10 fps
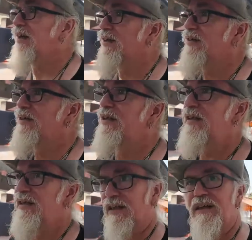know
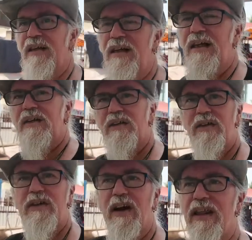
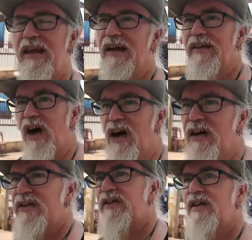trying to think,
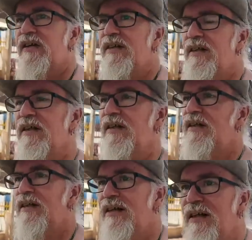dogs?
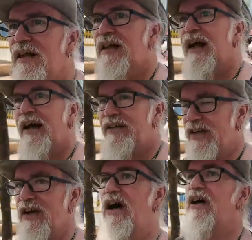I see
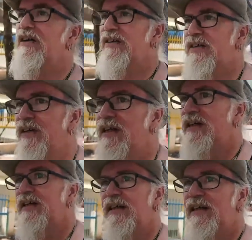dogs.
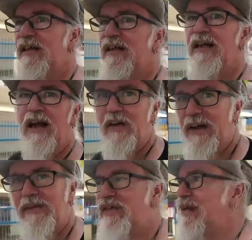I don't
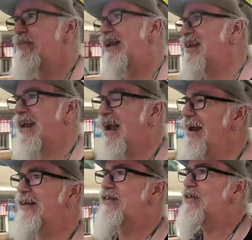think I've seen many
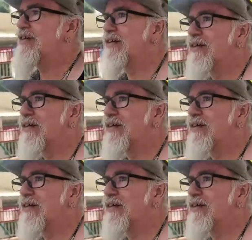cats.